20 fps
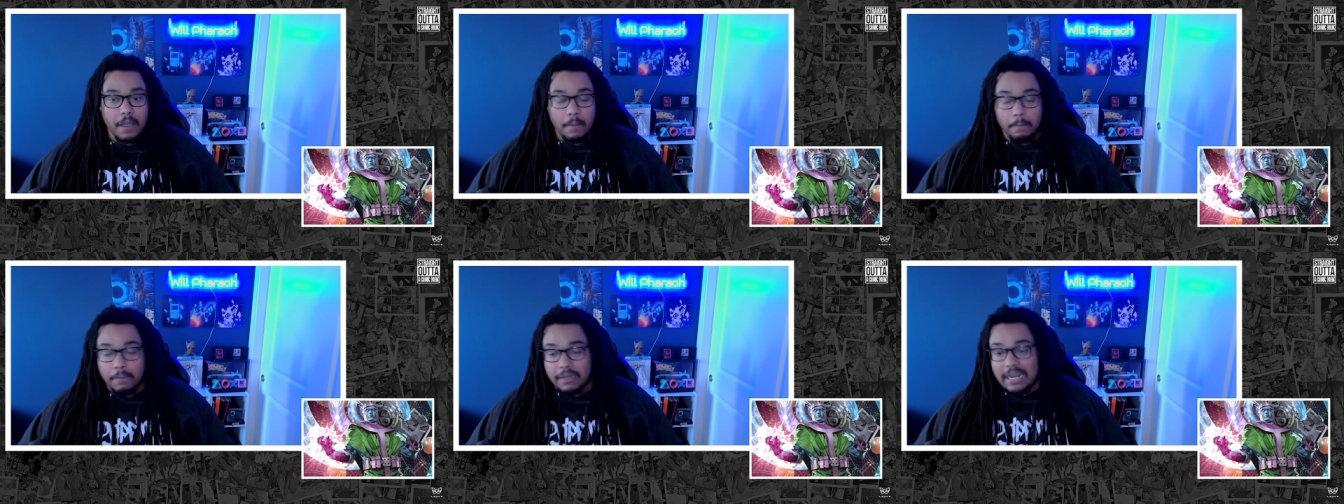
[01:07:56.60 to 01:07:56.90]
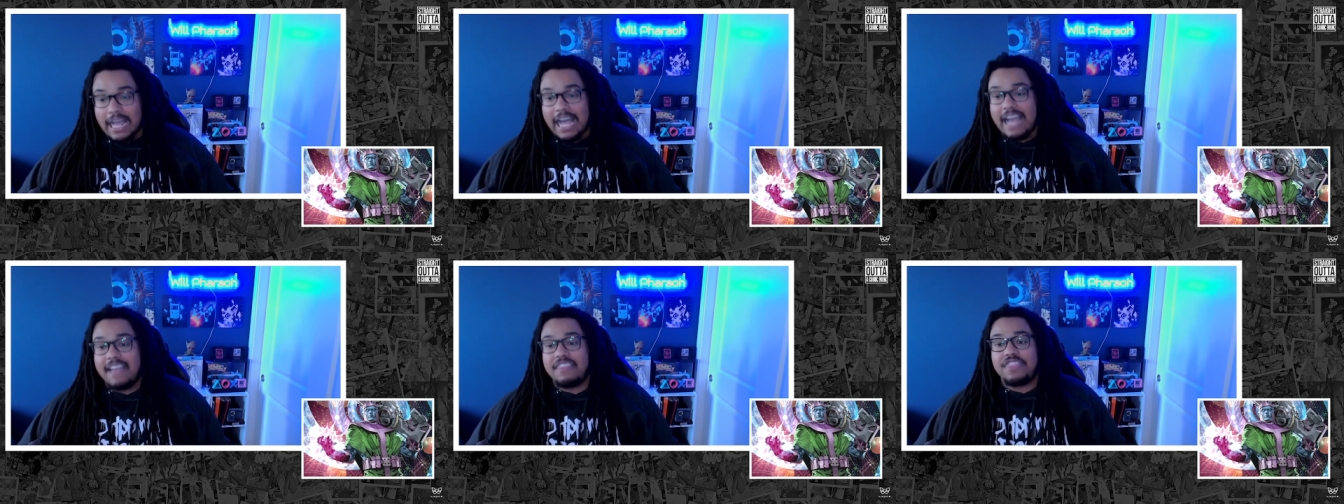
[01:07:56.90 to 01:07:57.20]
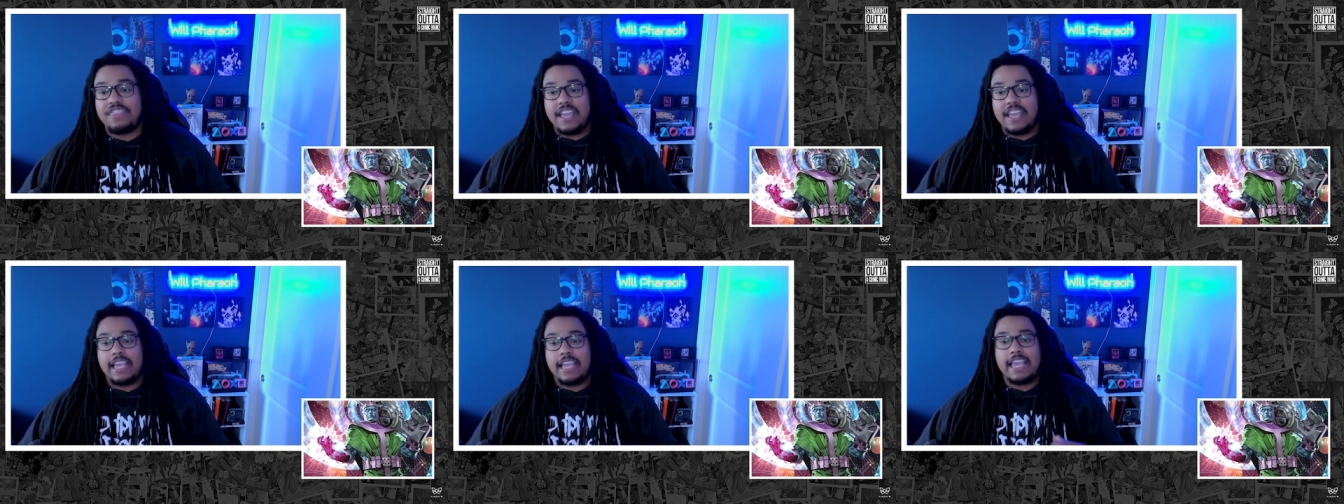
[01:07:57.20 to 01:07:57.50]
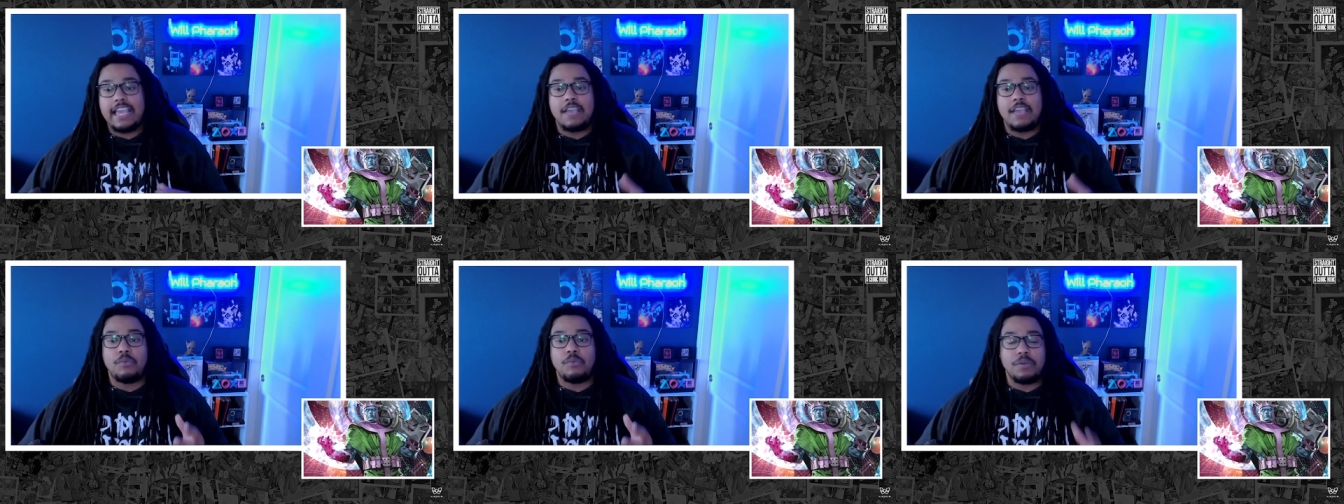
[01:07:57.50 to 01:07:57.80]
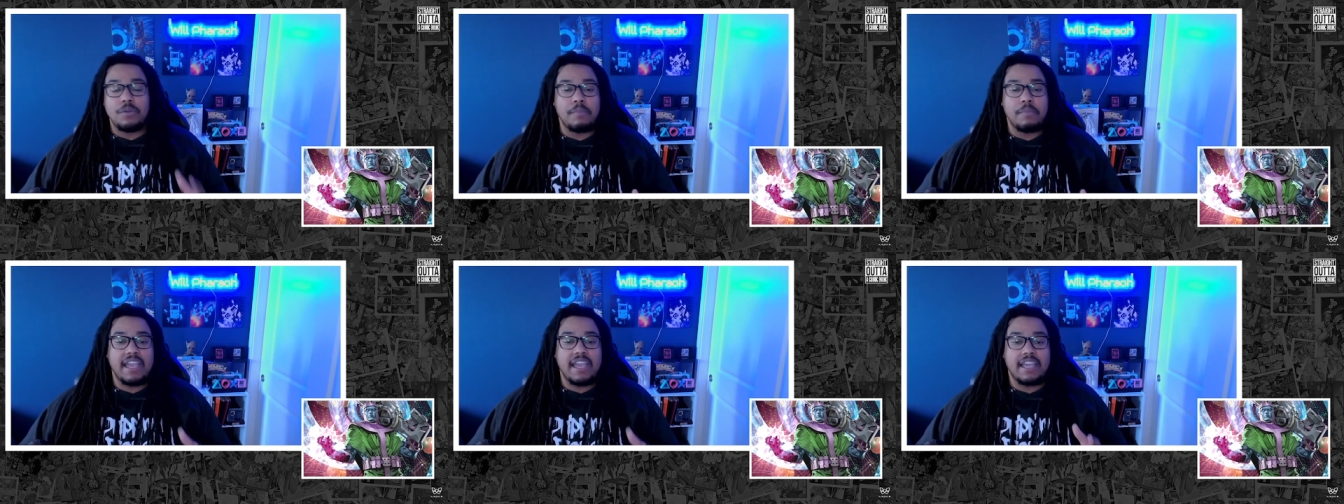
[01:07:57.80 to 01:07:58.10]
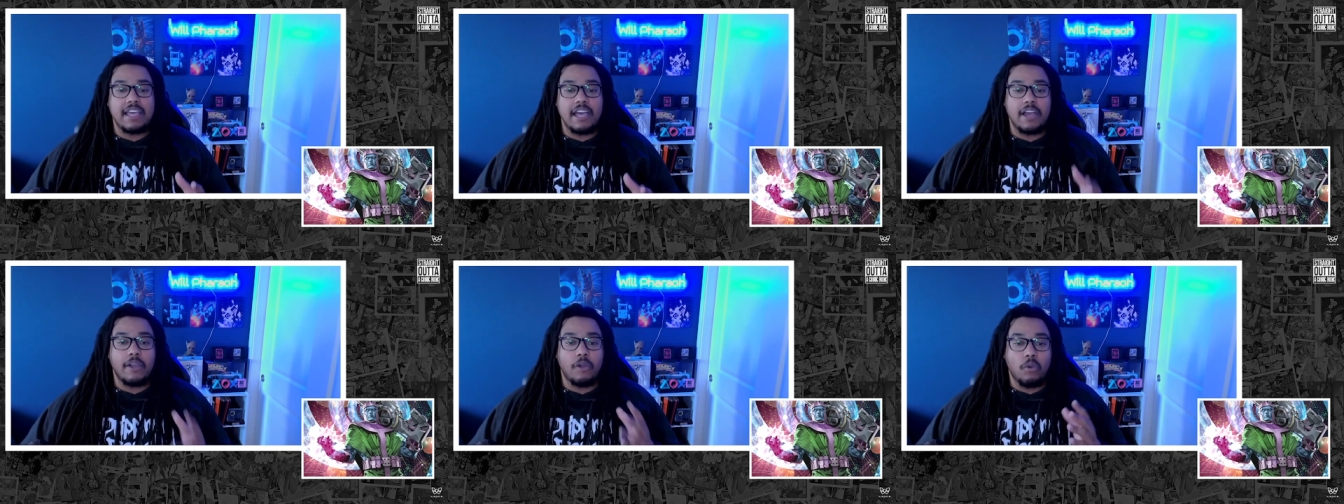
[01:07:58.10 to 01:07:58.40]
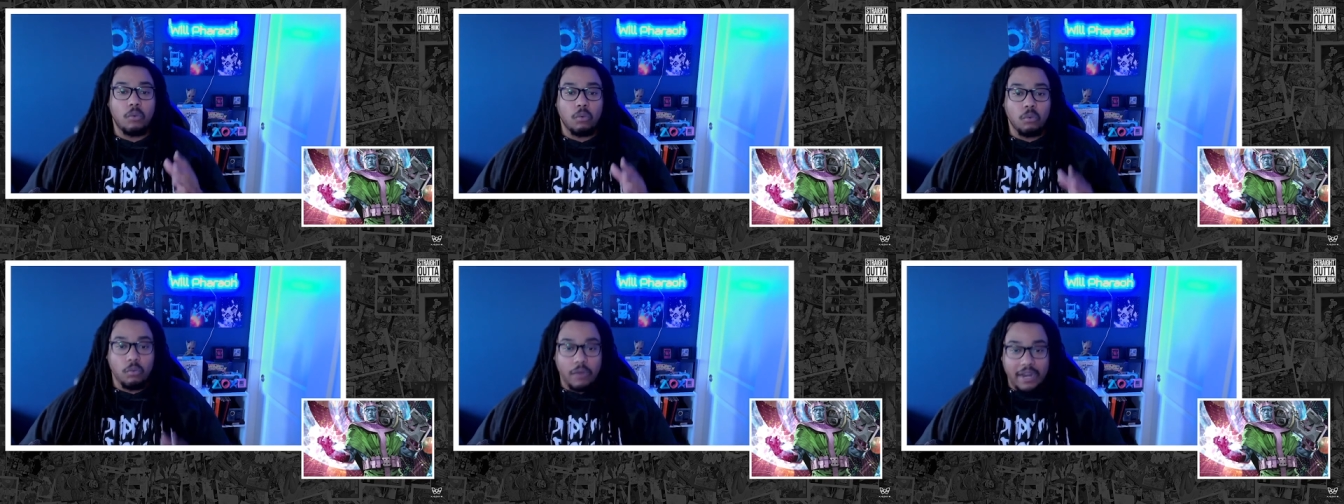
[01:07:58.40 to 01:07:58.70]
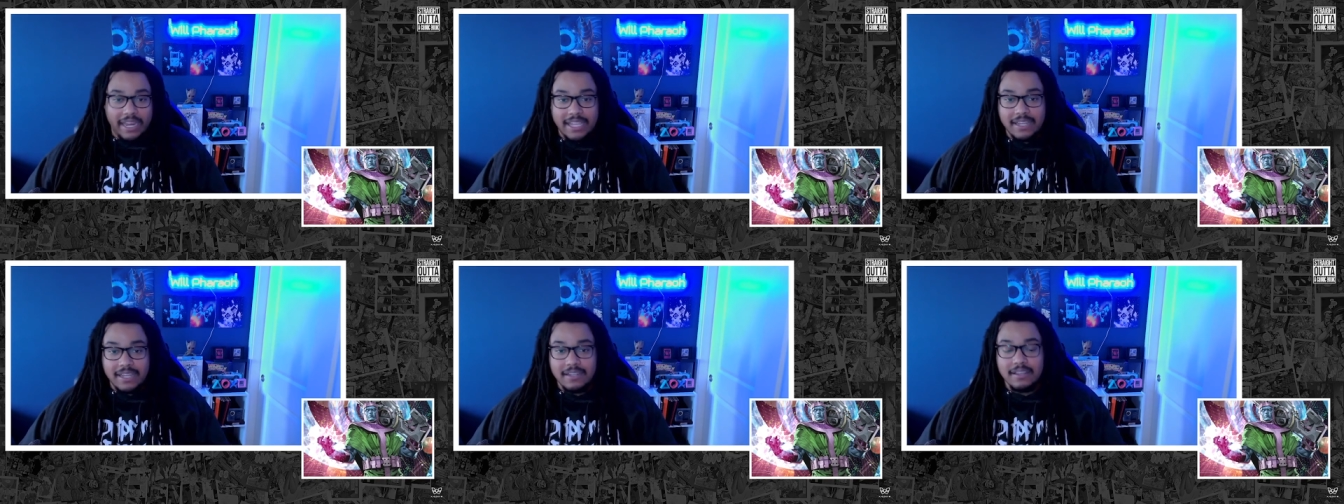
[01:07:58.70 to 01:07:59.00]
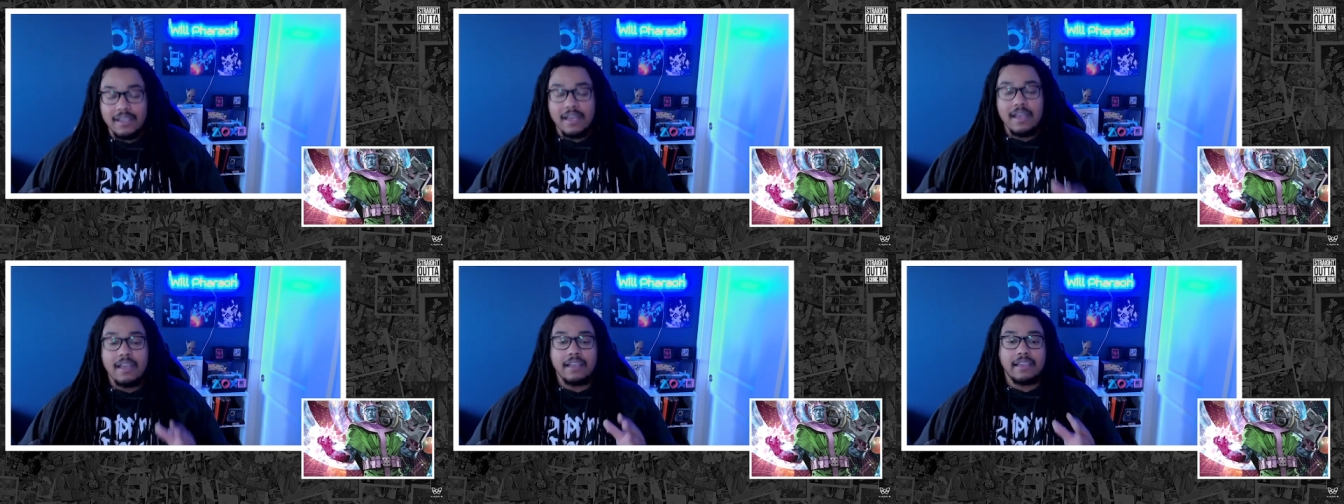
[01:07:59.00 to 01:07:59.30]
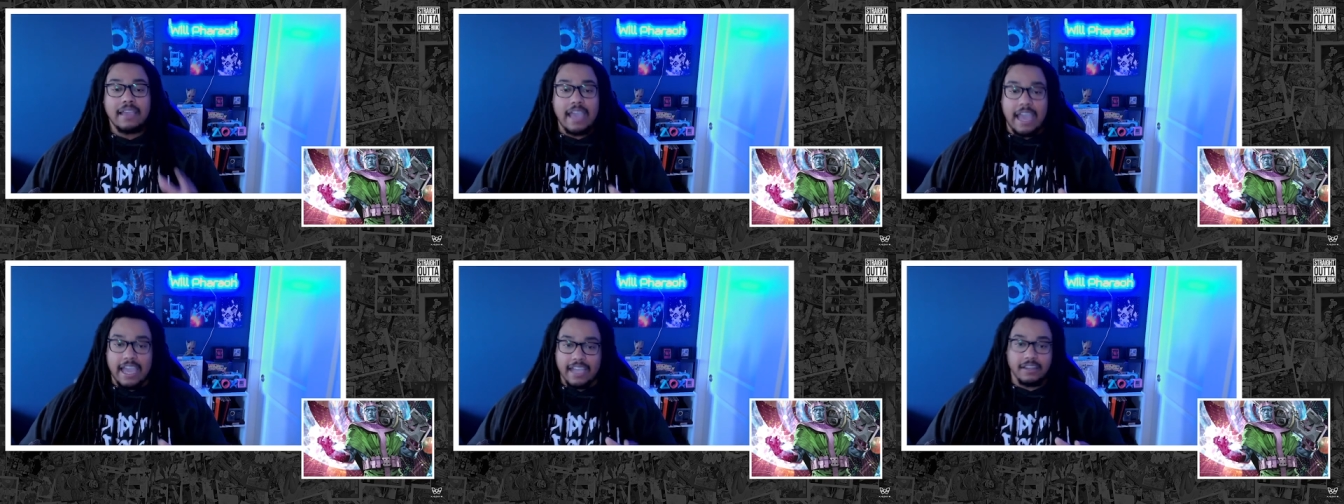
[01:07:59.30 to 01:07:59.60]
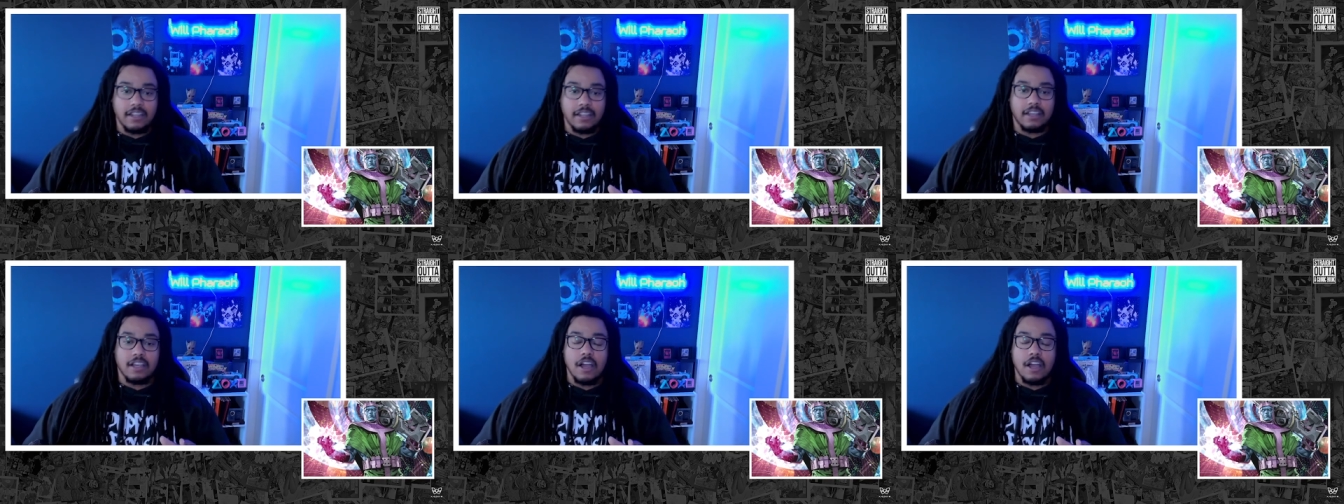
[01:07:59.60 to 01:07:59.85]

But I think he would make a great Kang the